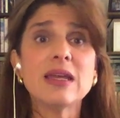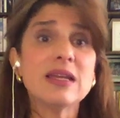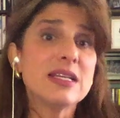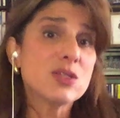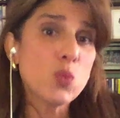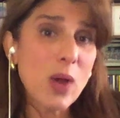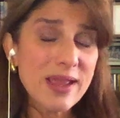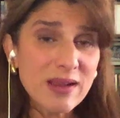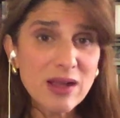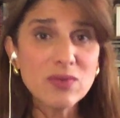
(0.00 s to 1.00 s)
is why
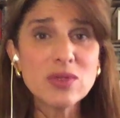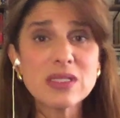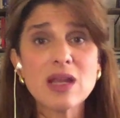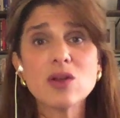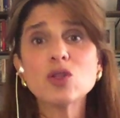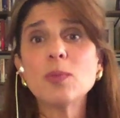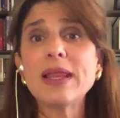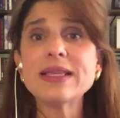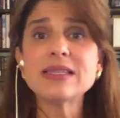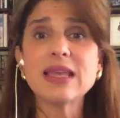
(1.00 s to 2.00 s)
countries are not
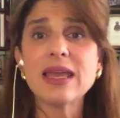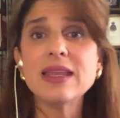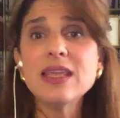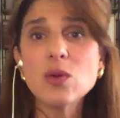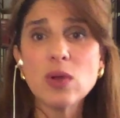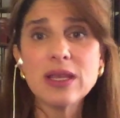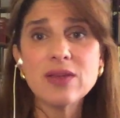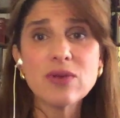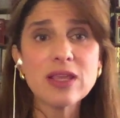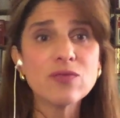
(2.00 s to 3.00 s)
placing an equally
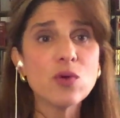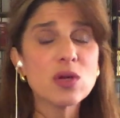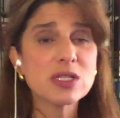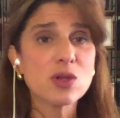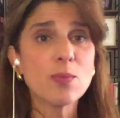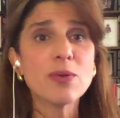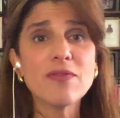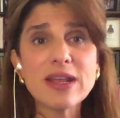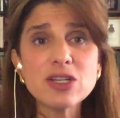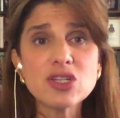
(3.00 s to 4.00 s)
great focus on
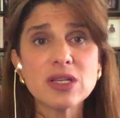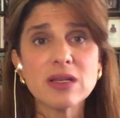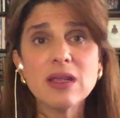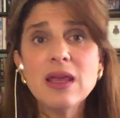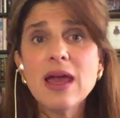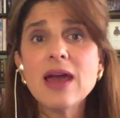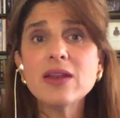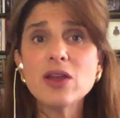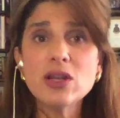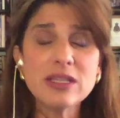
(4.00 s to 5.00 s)
prevention and
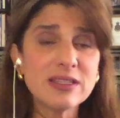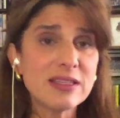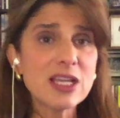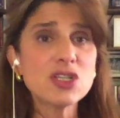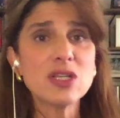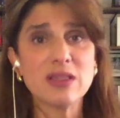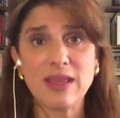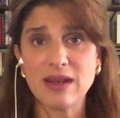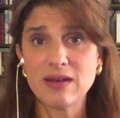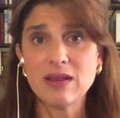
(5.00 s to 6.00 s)
early detection
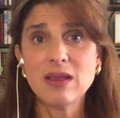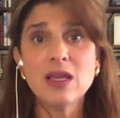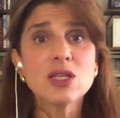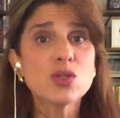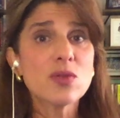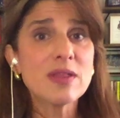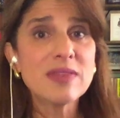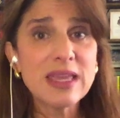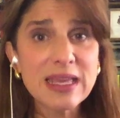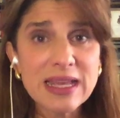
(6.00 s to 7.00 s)
then, so that
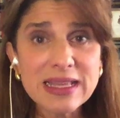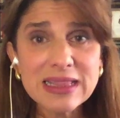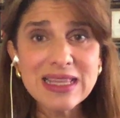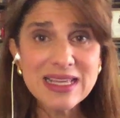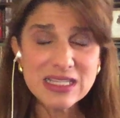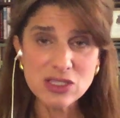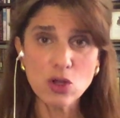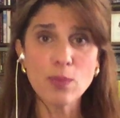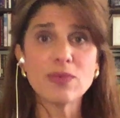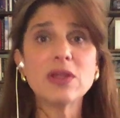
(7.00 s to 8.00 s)
they can at least
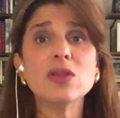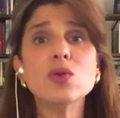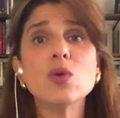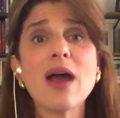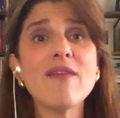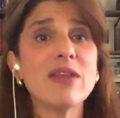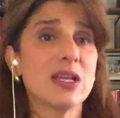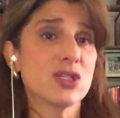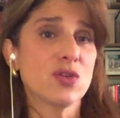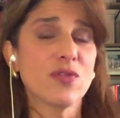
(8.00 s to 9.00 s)
stop the new
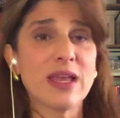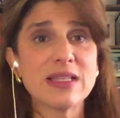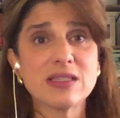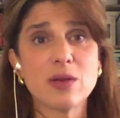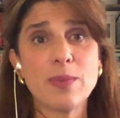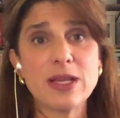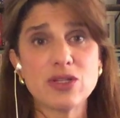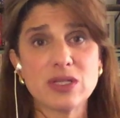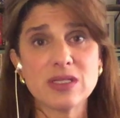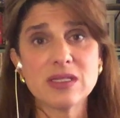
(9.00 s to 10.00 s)
avalanche of cancer patients.